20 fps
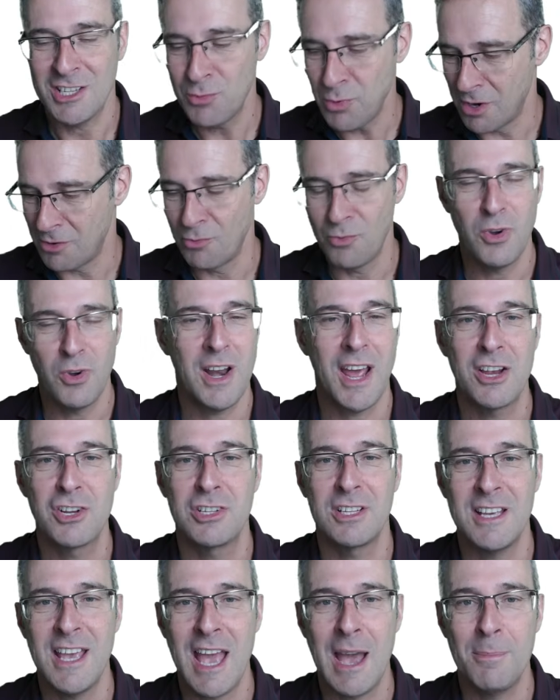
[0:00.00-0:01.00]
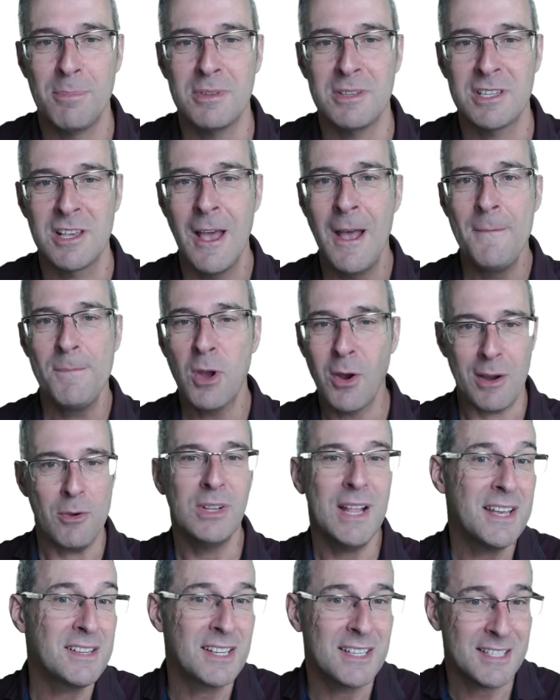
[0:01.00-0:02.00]
What actually happens? All right, well,
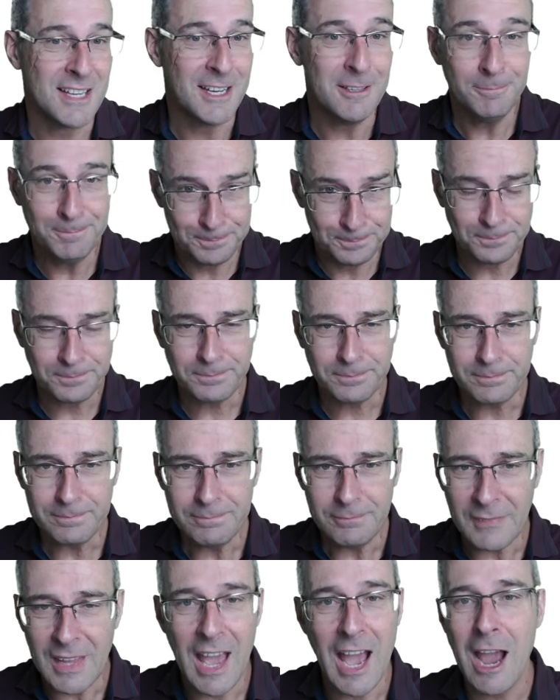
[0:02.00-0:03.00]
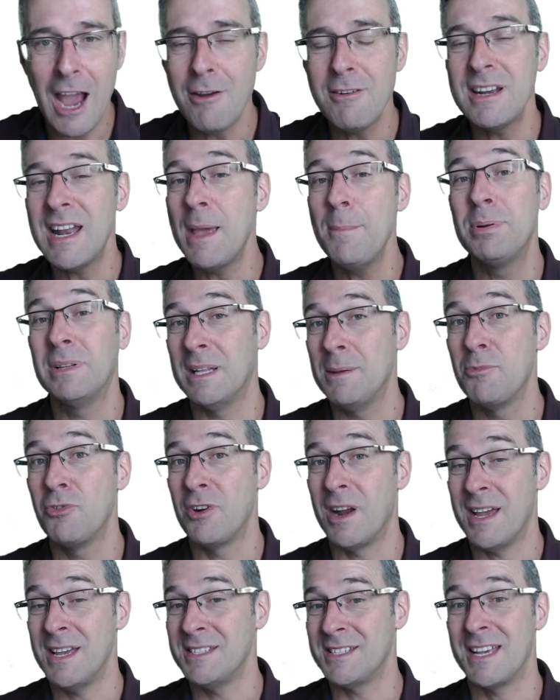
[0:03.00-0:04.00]
as I said, RNA
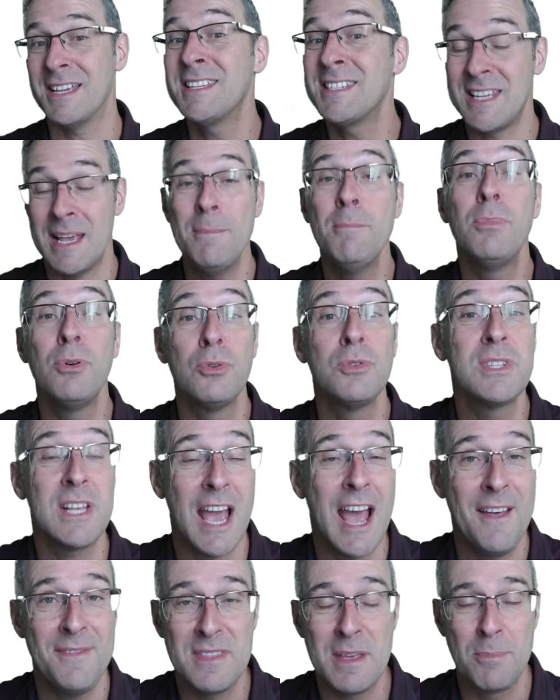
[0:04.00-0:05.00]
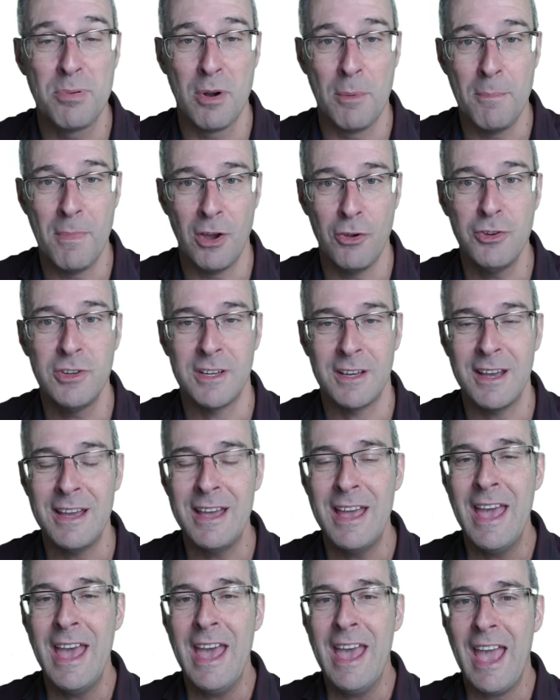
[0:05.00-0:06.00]
polymerase assembles at the promoter,
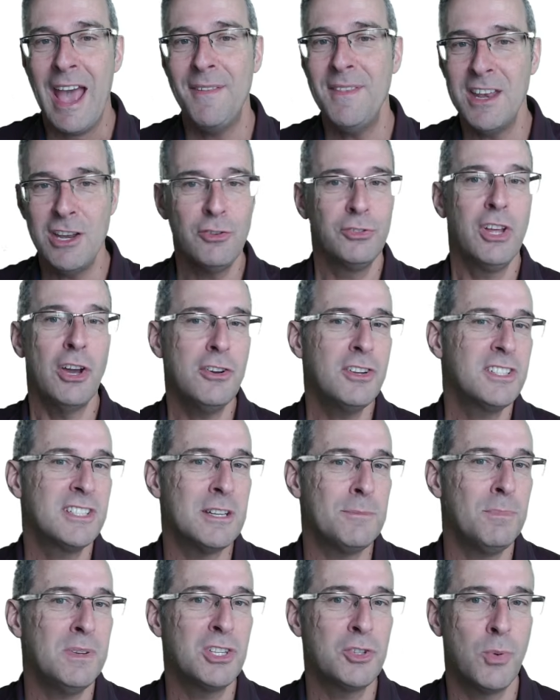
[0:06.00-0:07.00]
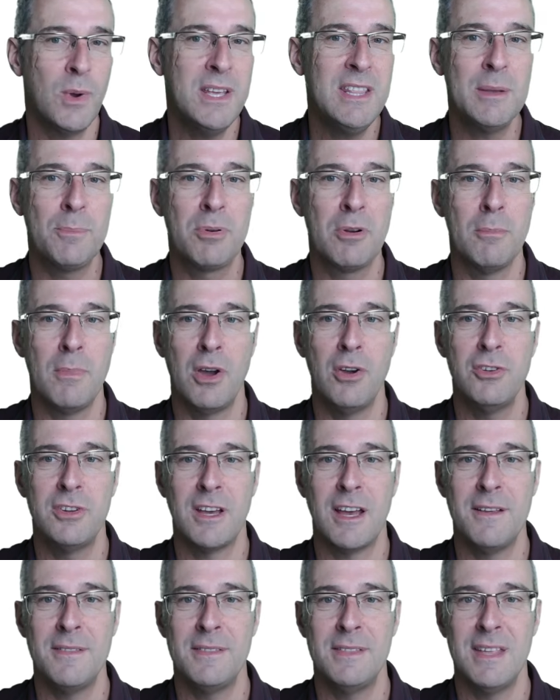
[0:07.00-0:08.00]
and then you'll notice that between the
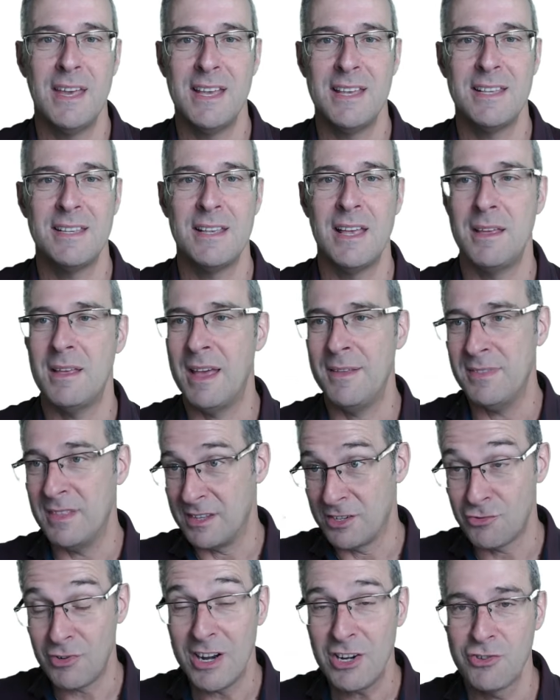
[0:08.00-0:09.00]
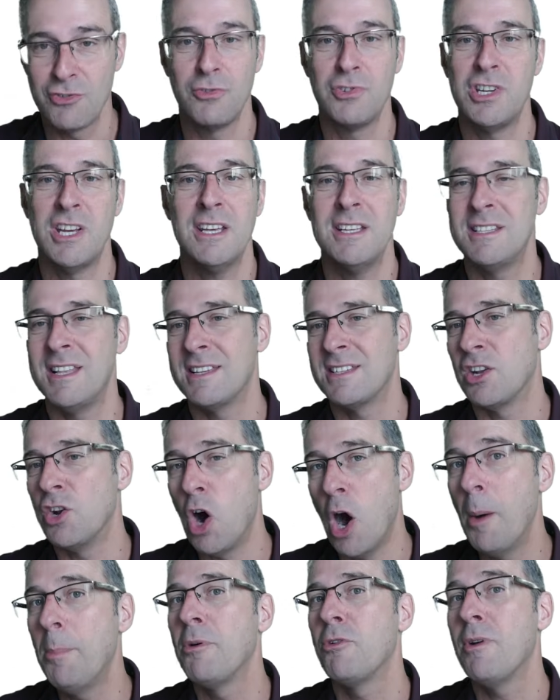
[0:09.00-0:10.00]
promoter and the structural genes, there's an
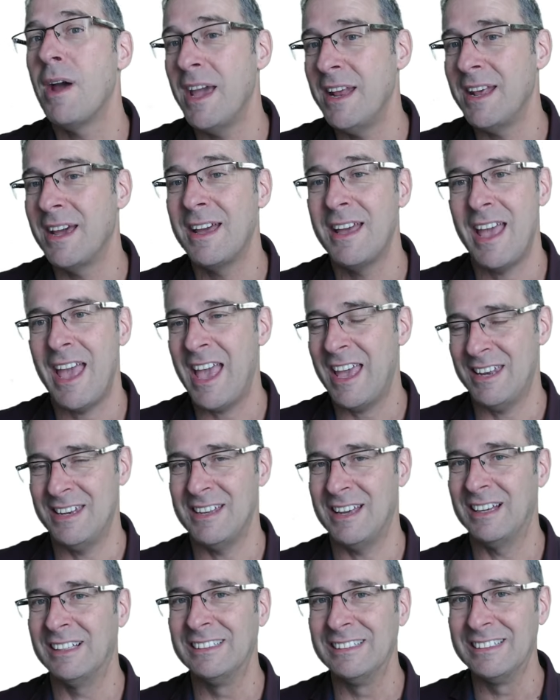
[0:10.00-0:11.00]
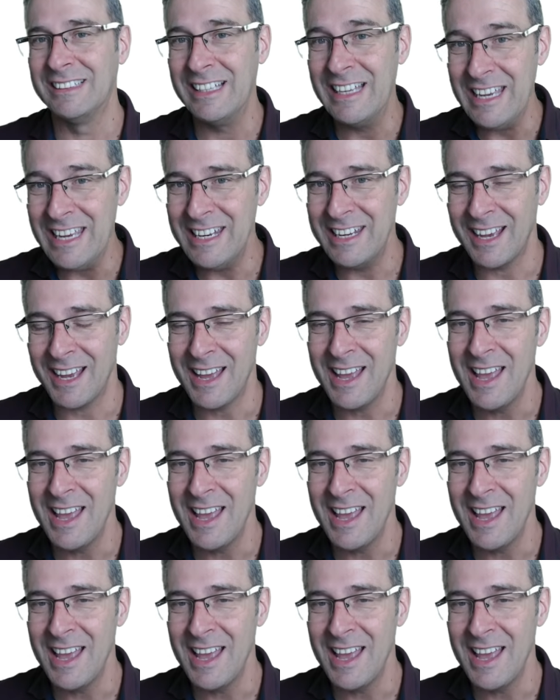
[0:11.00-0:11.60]
operator and a leader.